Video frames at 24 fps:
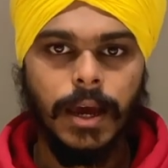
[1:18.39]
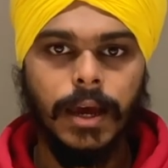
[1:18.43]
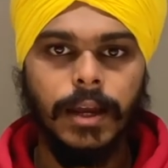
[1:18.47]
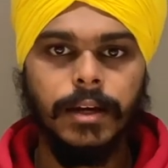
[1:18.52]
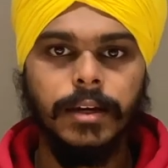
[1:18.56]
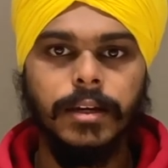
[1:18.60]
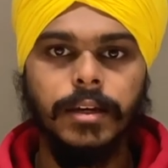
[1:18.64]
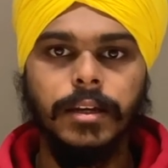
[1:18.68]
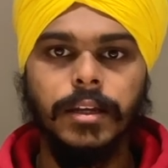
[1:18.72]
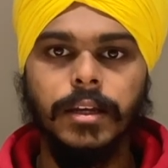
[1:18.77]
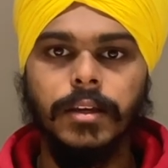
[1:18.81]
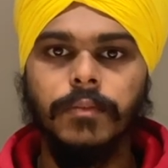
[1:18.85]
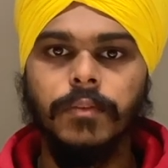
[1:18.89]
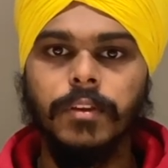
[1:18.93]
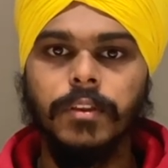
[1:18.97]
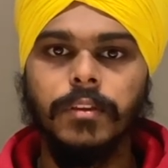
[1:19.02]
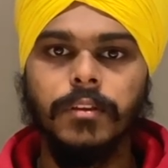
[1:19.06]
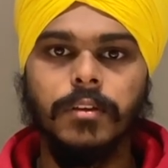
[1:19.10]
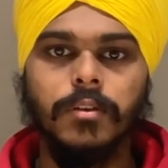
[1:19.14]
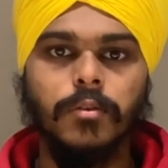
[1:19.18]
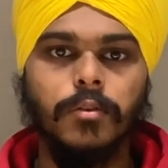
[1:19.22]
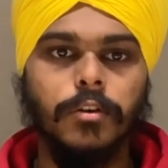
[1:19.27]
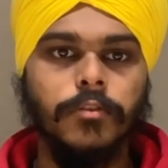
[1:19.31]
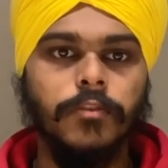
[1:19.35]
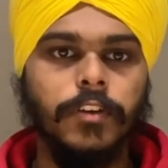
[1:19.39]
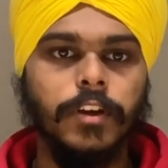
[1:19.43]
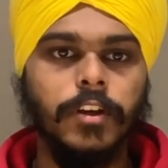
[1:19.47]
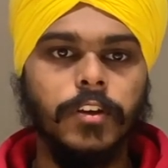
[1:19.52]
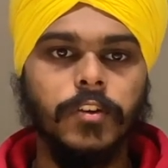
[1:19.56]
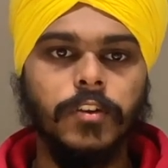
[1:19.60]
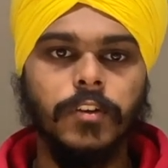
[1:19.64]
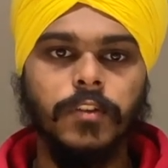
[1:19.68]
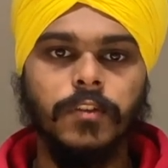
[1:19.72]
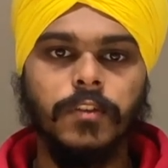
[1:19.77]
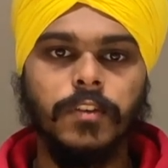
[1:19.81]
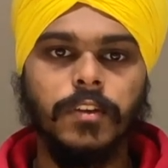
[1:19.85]
and even the
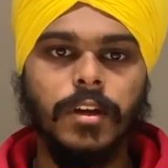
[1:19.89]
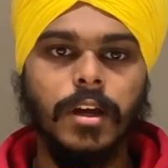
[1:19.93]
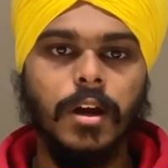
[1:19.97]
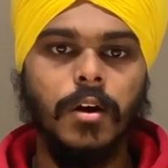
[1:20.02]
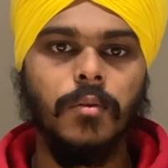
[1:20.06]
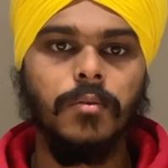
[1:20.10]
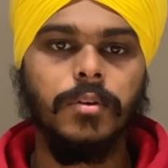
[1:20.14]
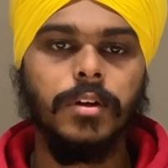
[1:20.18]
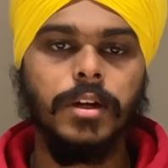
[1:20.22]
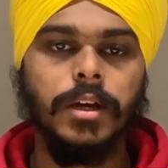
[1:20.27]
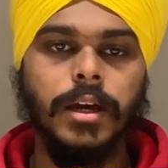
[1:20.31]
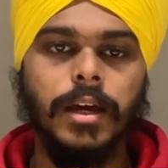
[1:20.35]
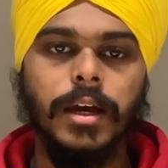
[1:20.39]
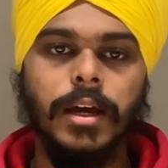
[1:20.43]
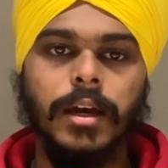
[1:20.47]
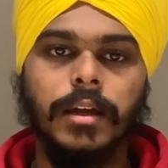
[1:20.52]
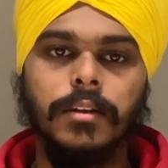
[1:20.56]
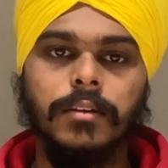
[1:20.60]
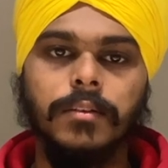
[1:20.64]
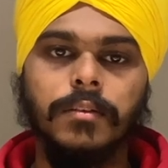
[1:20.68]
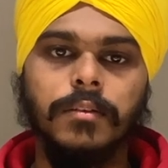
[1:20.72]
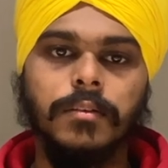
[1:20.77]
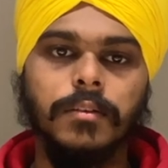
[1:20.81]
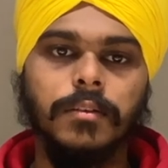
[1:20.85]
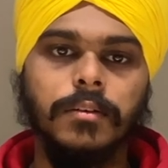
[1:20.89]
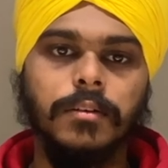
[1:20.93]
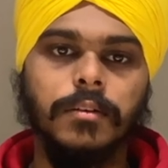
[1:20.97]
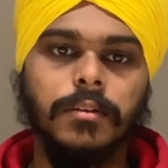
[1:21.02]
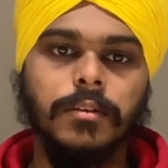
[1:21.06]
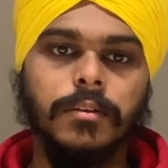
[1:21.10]
notification sound and